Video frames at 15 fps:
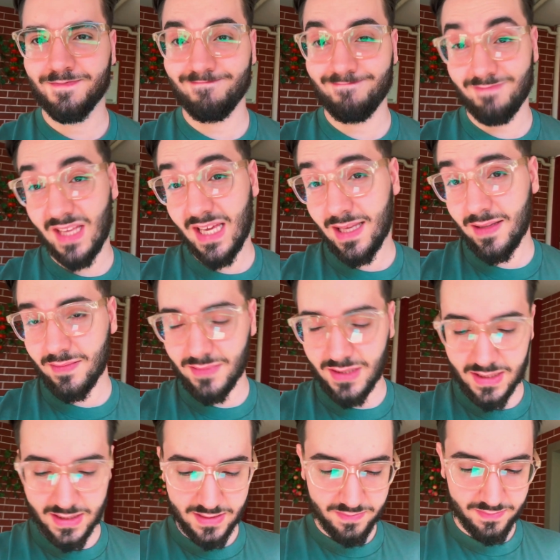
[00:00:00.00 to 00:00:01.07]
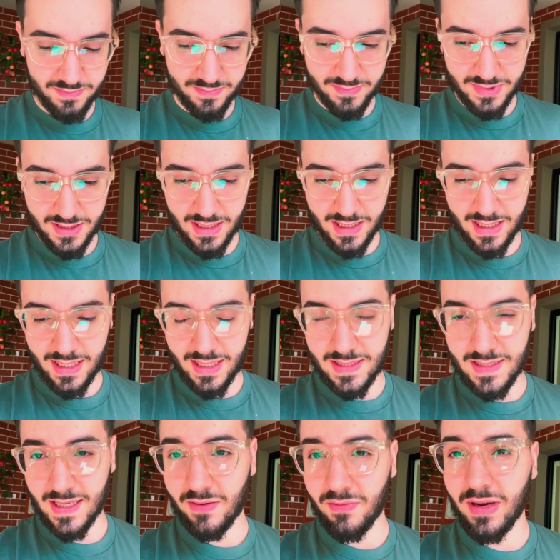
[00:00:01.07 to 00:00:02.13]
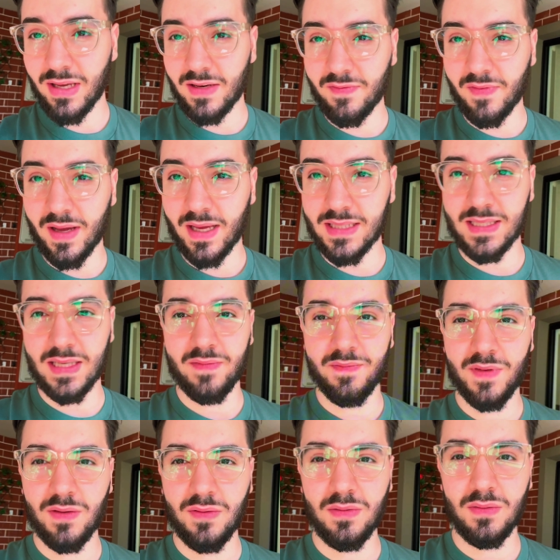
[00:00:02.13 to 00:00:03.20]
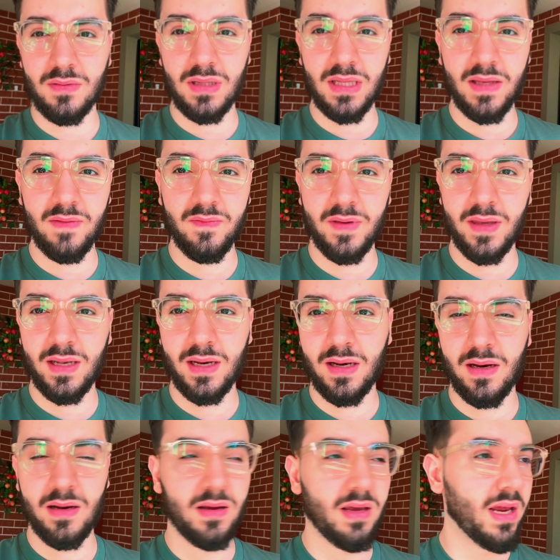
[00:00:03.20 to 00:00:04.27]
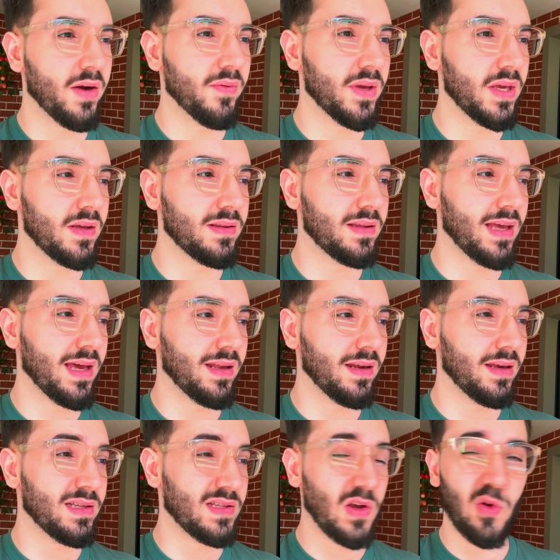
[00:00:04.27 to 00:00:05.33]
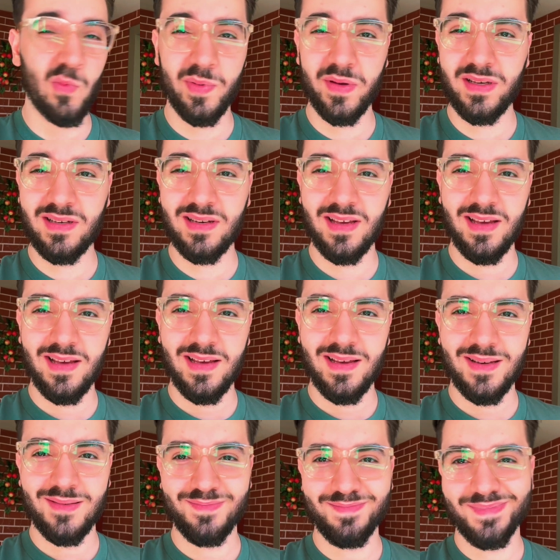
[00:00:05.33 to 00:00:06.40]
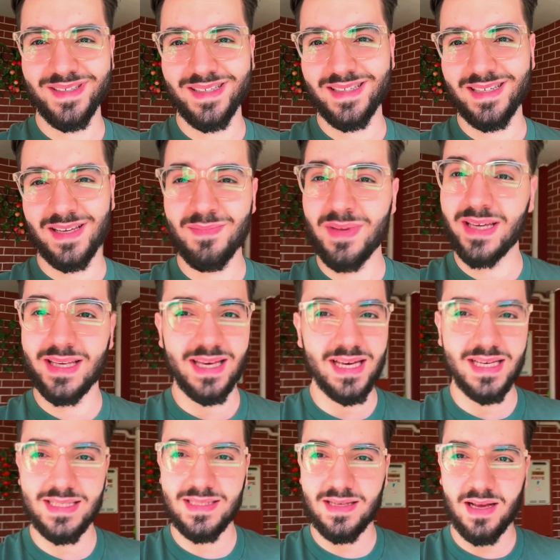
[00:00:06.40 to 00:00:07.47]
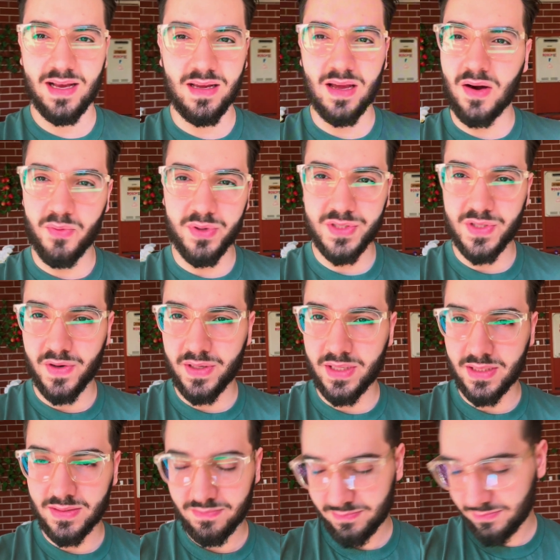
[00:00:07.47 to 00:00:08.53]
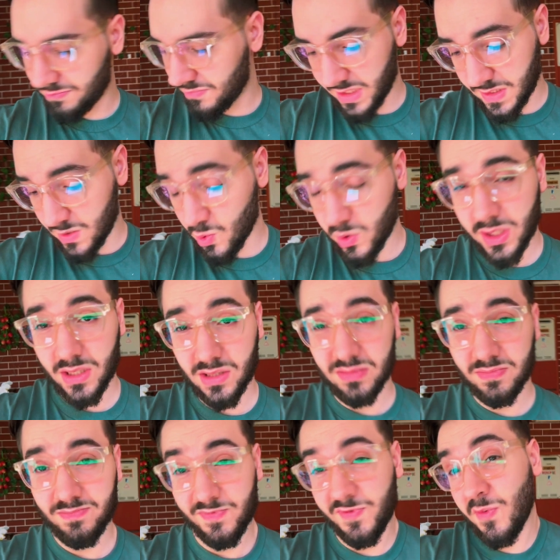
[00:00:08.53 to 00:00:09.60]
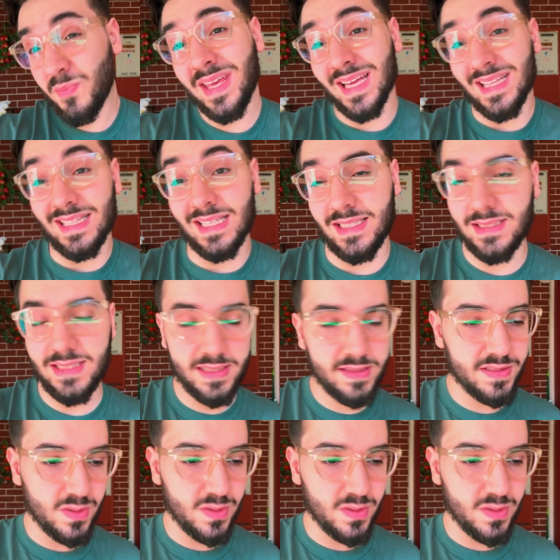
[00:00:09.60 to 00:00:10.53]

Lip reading: Yeah, look, it's a great device if you live in an area that is open, but in my case I gotta return it. Doesn't work for me, at least it doesn't